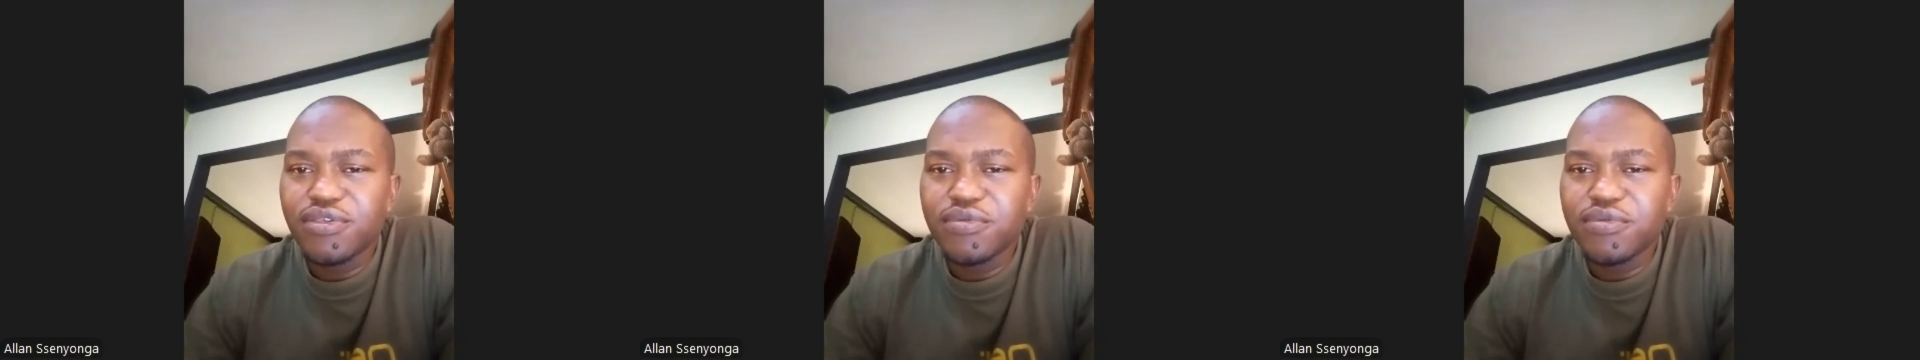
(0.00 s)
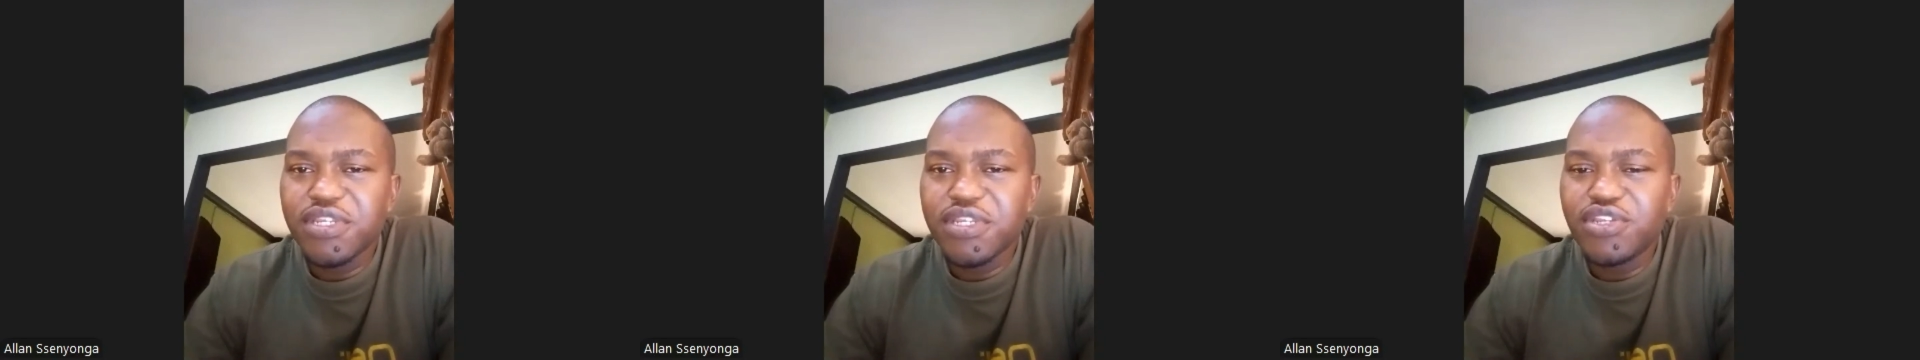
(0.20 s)

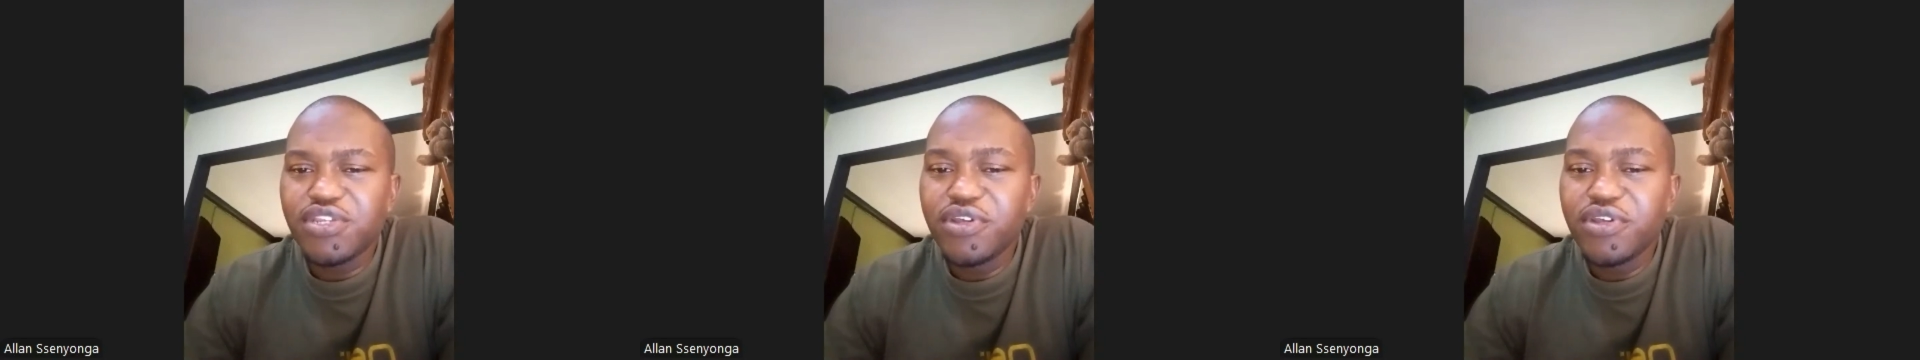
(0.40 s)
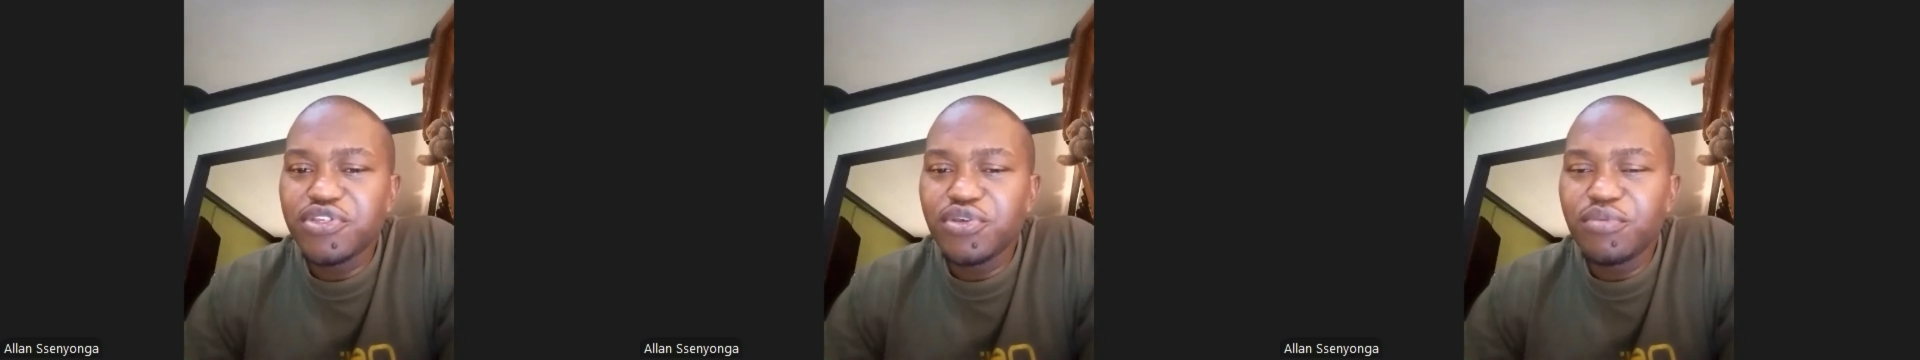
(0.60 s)
Did
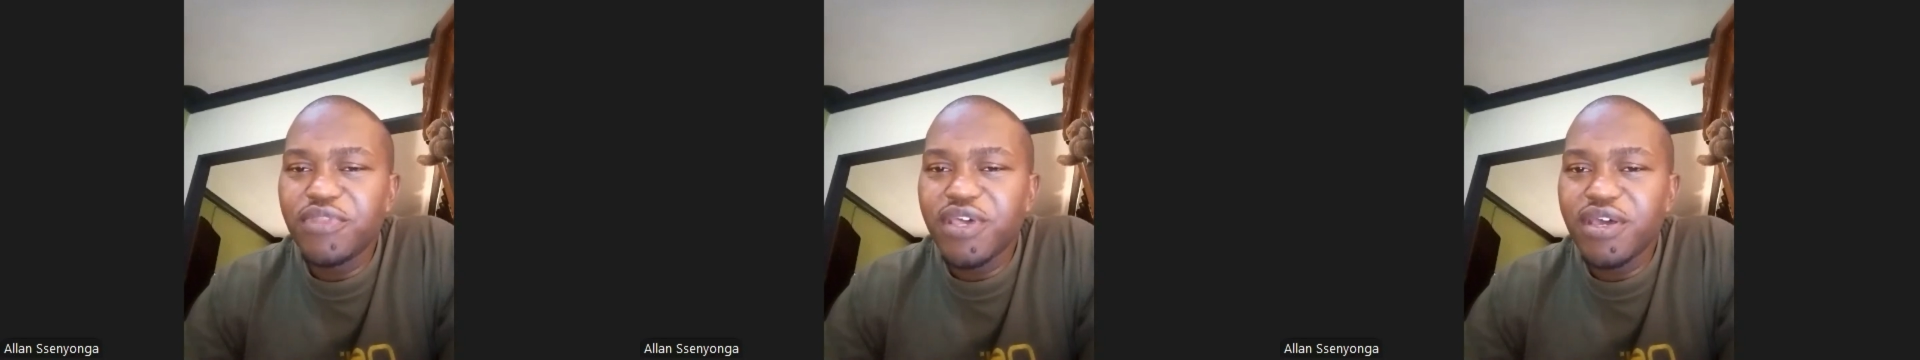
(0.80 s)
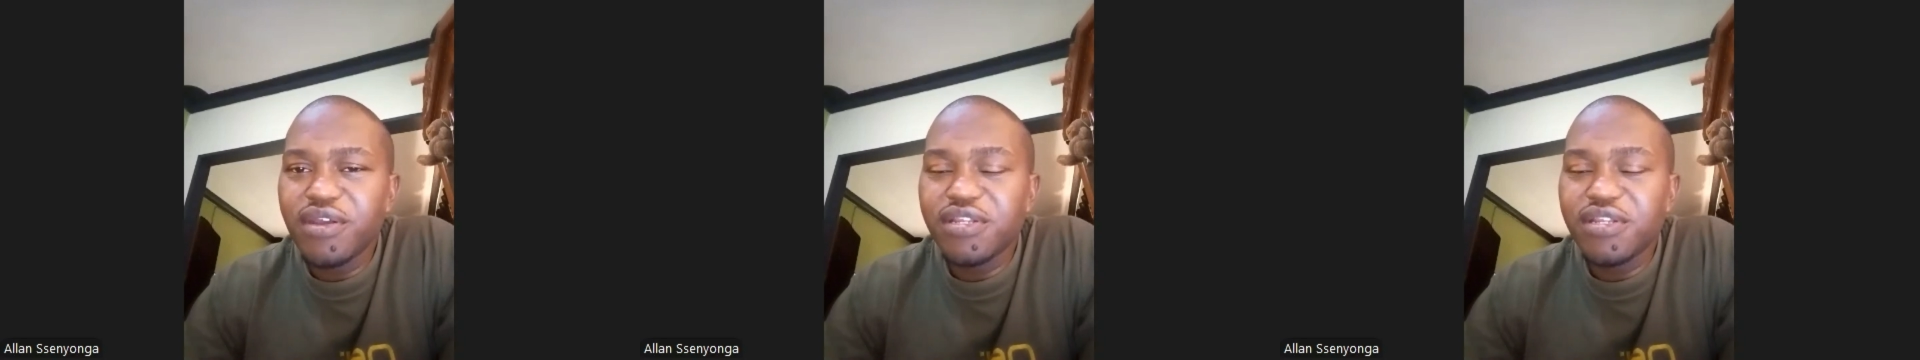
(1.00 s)

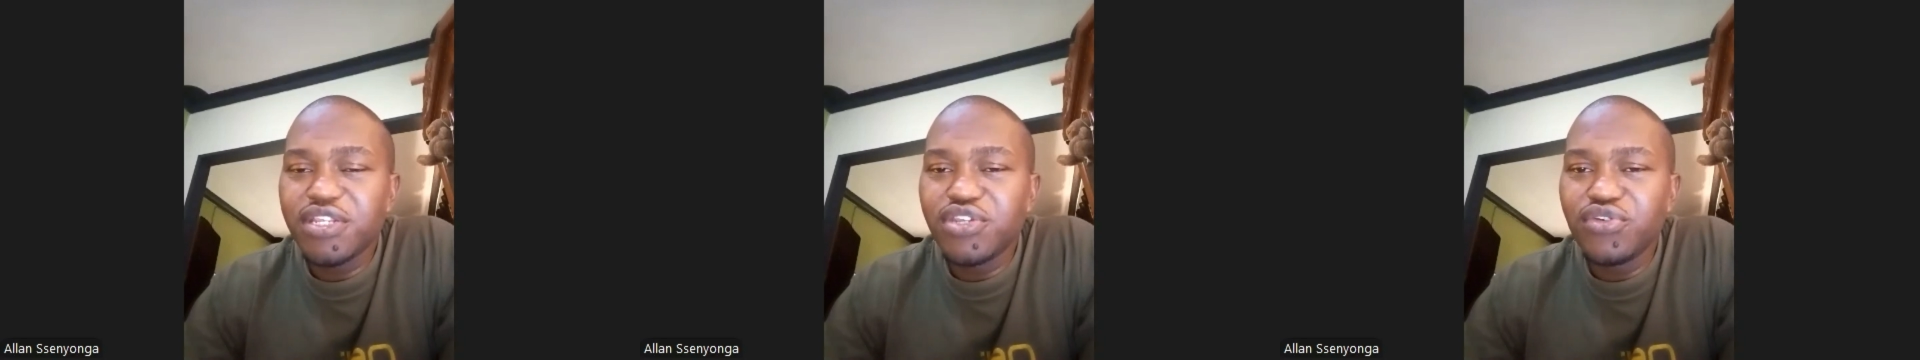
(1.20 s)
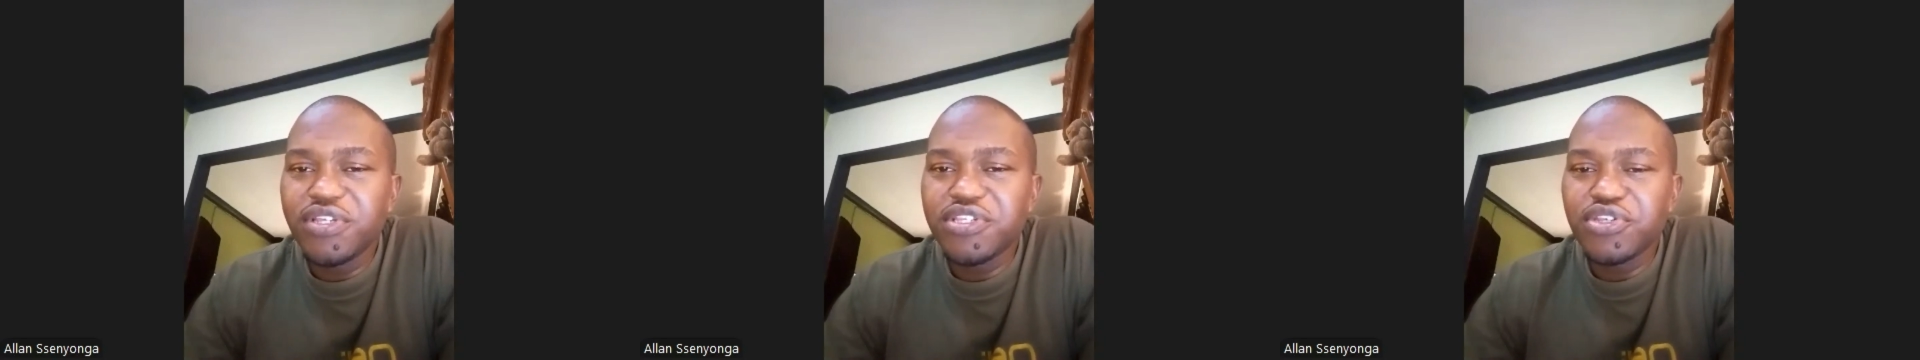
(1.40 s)
you
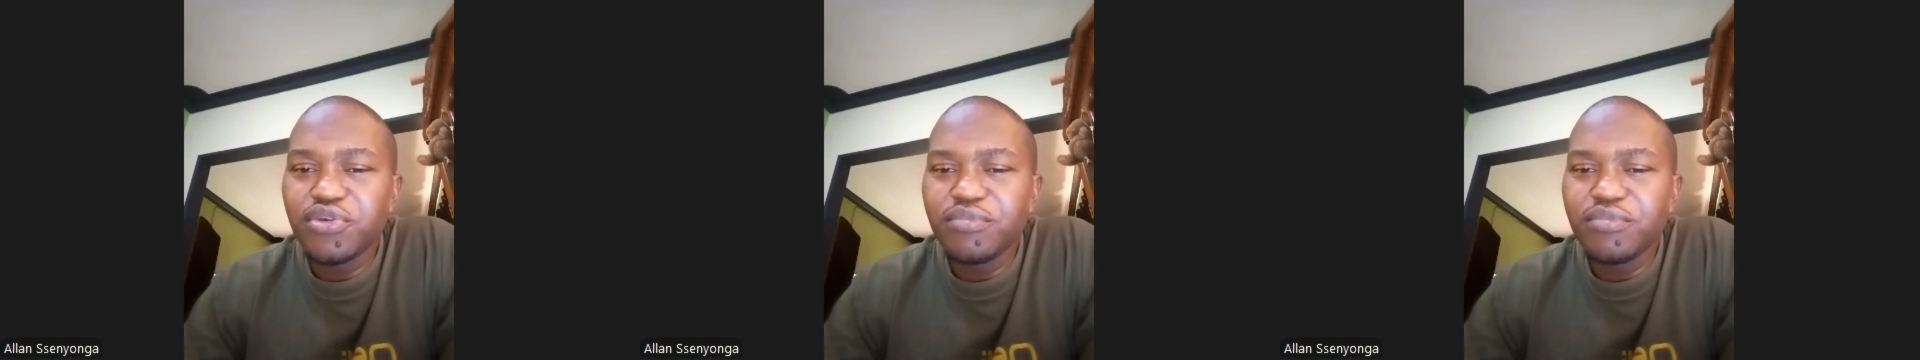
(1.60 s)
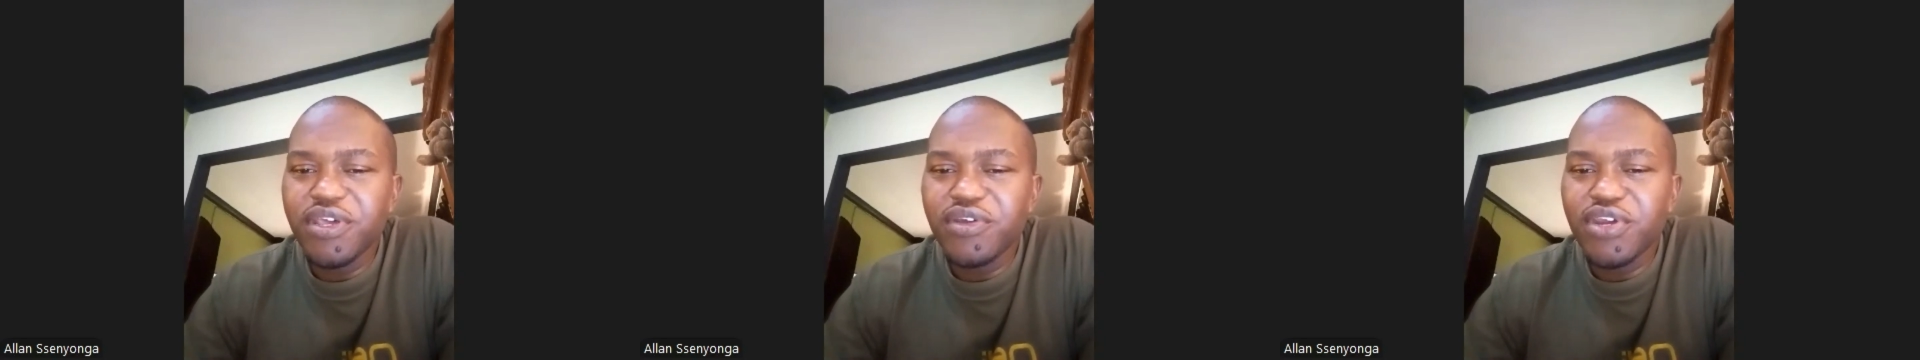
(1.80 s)

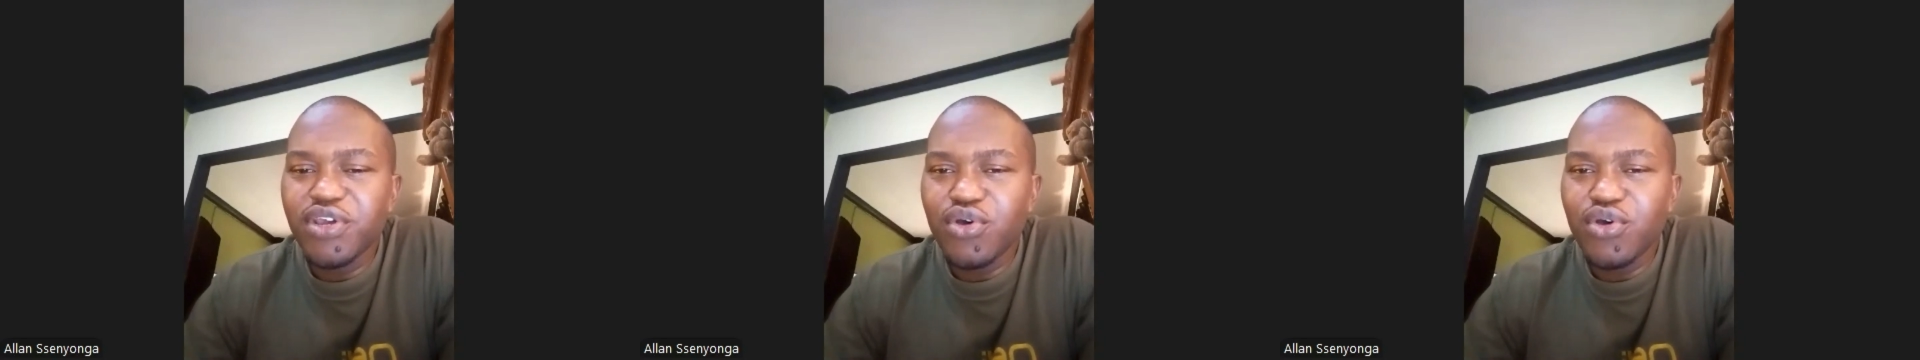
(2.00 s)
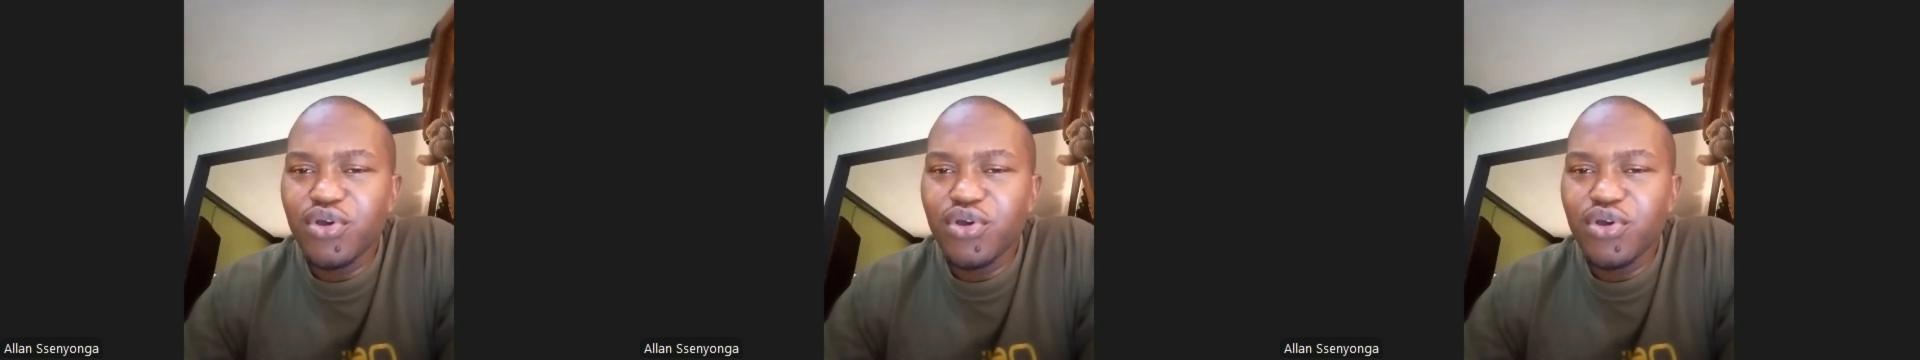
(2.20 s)
resume the
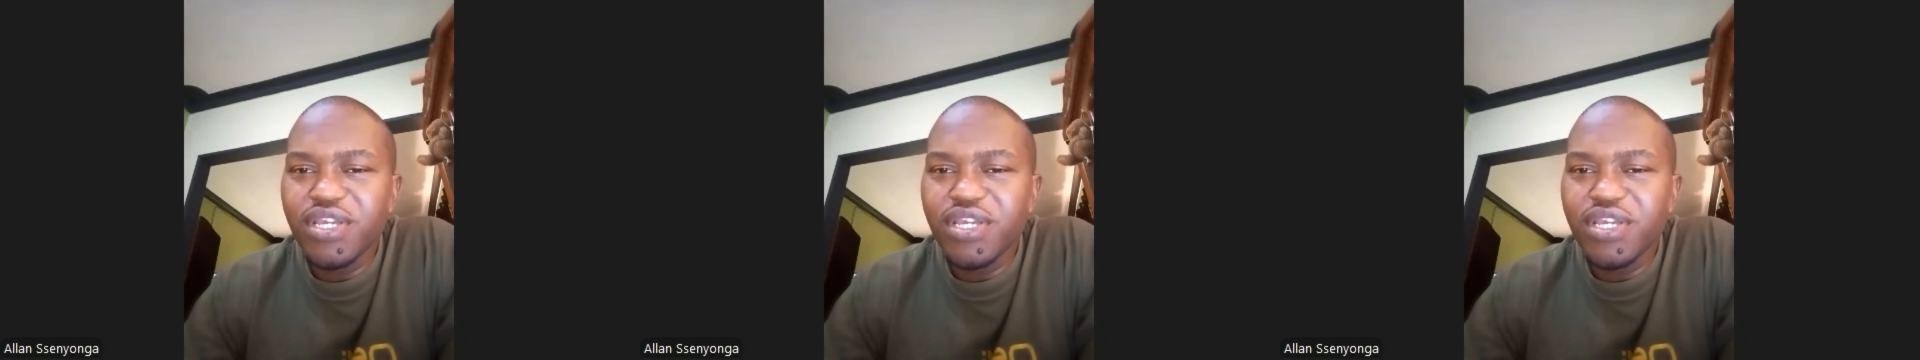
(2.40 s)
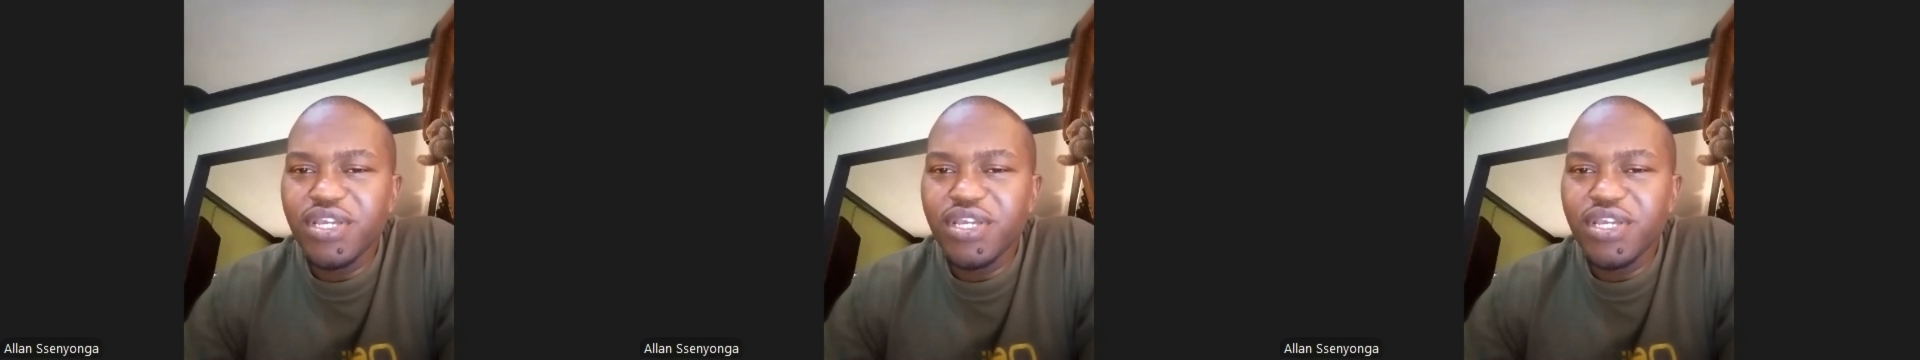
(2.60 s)
recording?